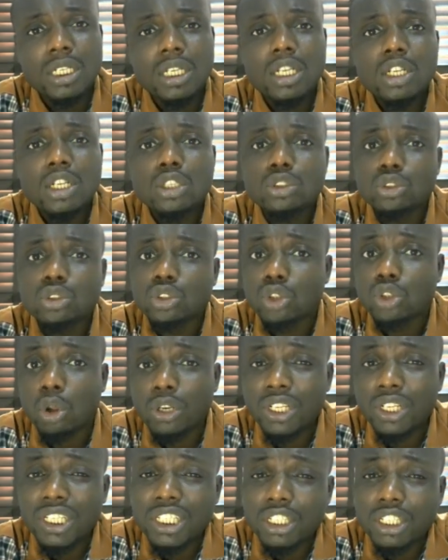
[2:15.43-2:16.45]
to
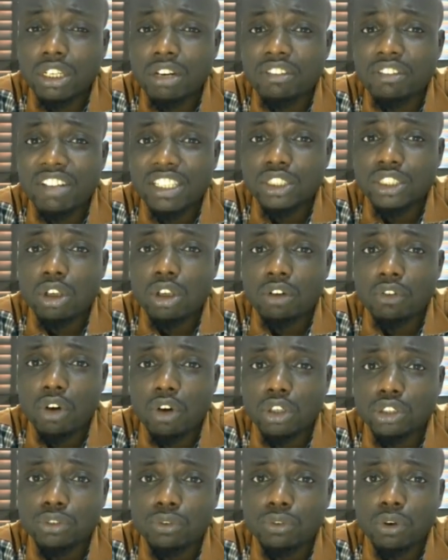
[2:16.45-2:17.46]
study in the University of
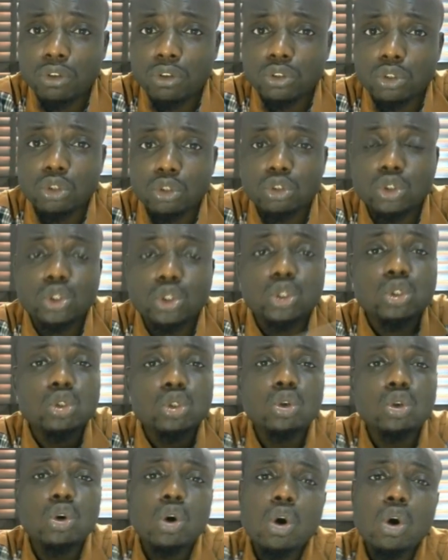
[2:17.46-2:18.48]
Oxford. So
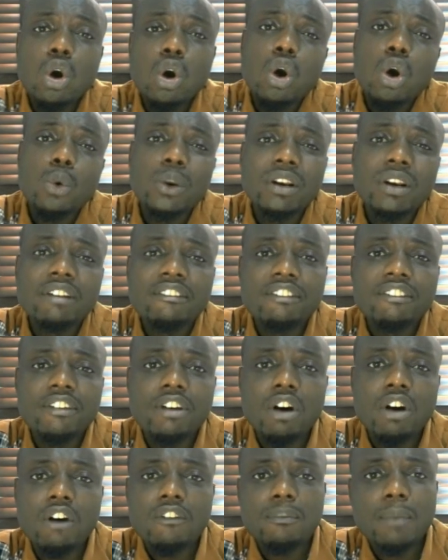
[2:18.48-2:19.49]
through
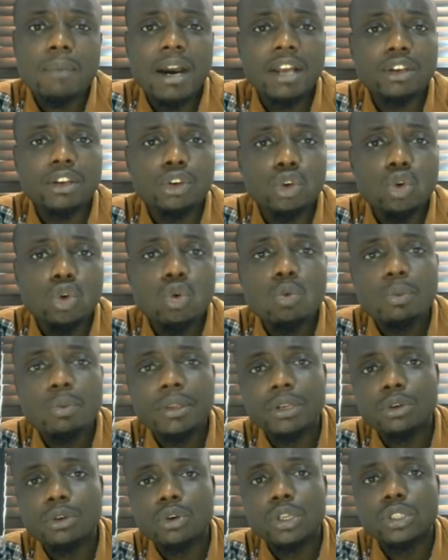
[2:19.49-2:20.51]
Weidenfeld Hoffmann, you will
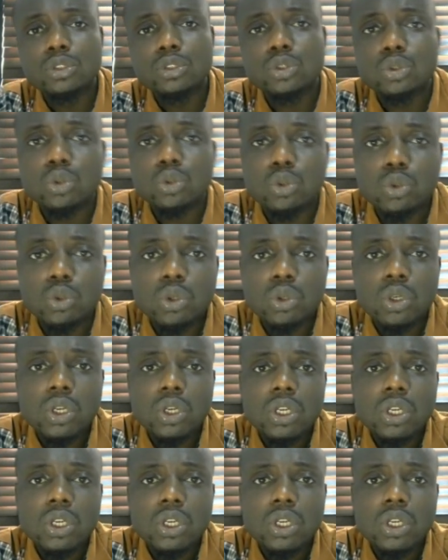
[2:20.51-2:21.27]
be going to